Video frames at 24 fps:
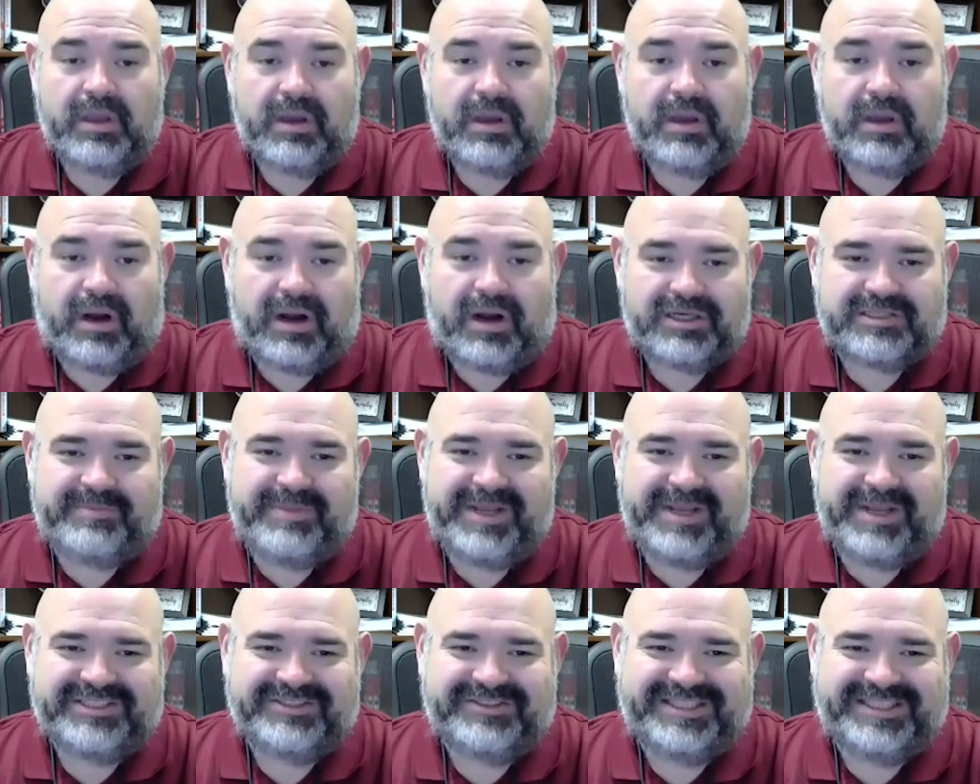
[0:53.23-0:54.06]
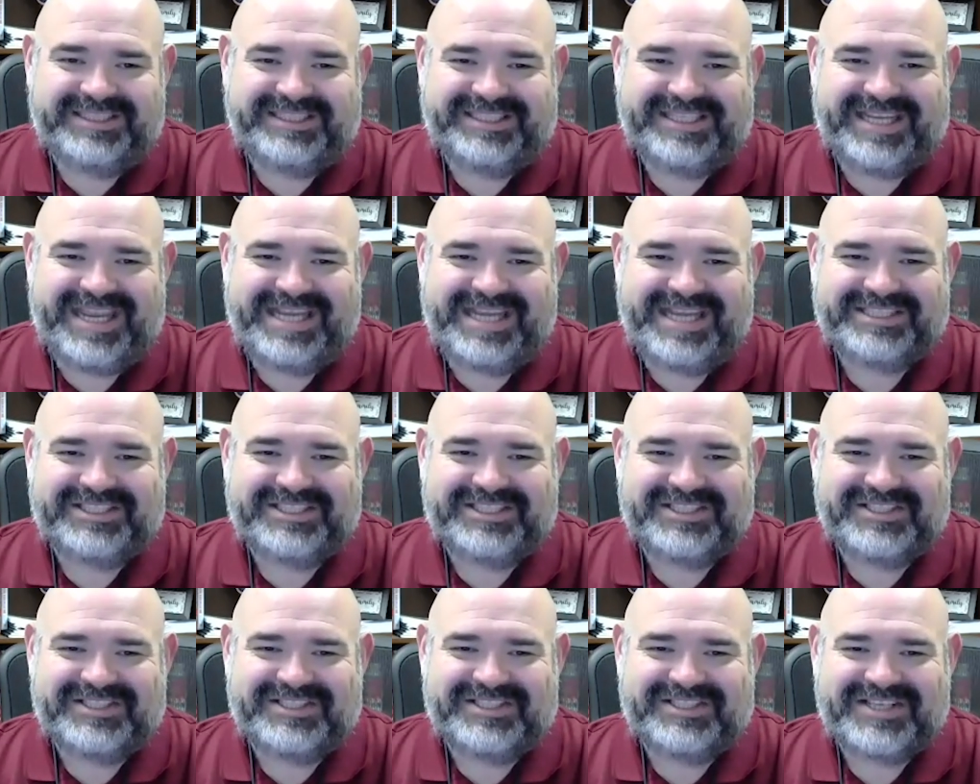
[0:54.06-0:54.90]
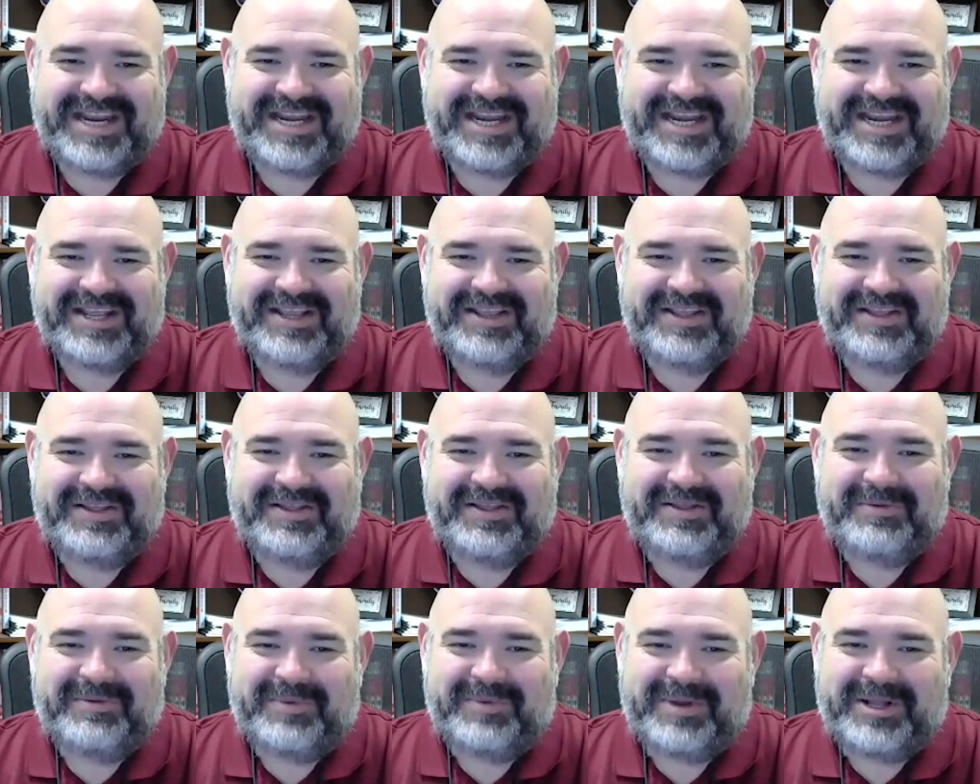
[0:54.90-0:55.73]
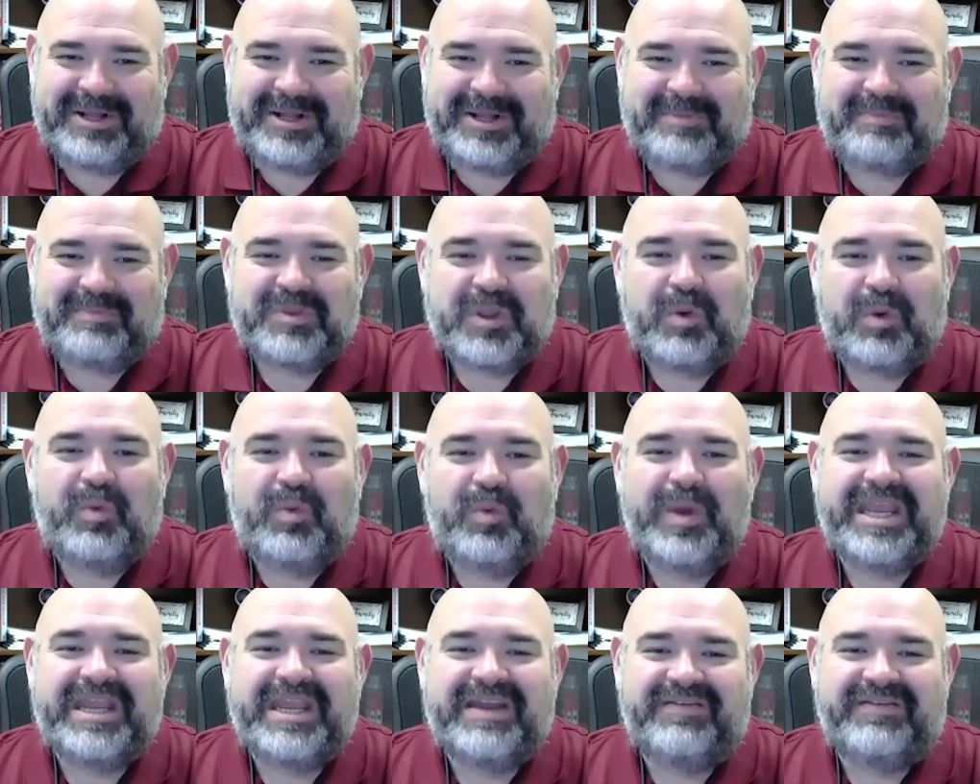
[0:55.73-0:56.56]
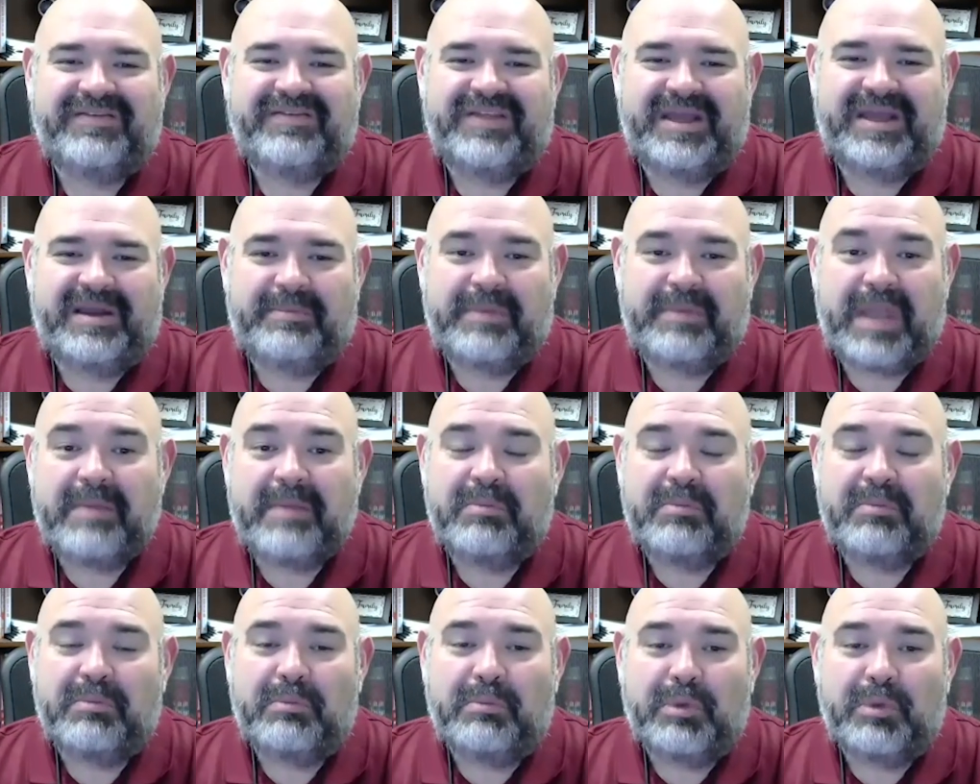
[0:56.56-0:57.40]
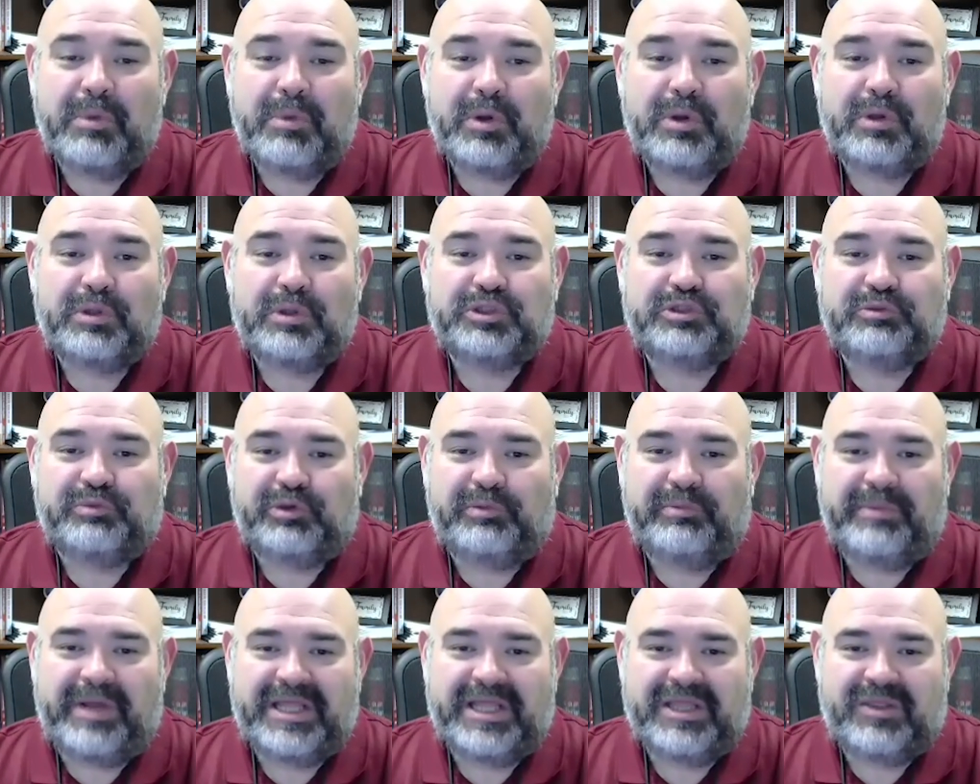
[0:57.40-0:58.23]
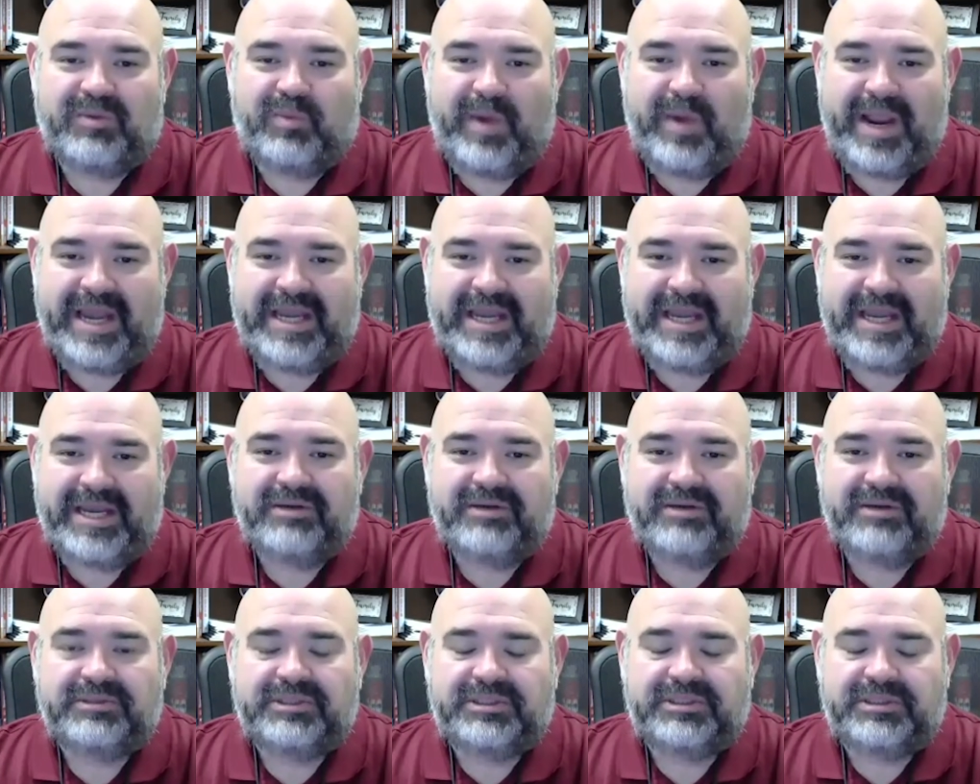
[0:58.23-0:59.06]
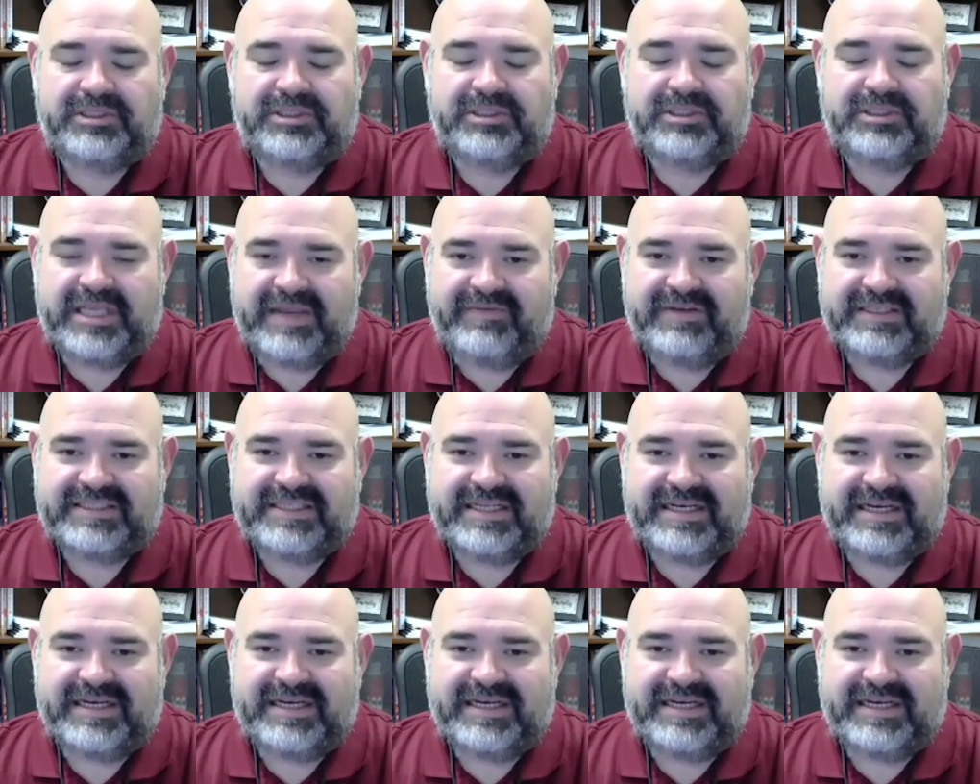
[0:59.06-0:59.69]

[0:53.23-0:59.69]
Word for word: Our special education site, well, we give them a multiple month window to give us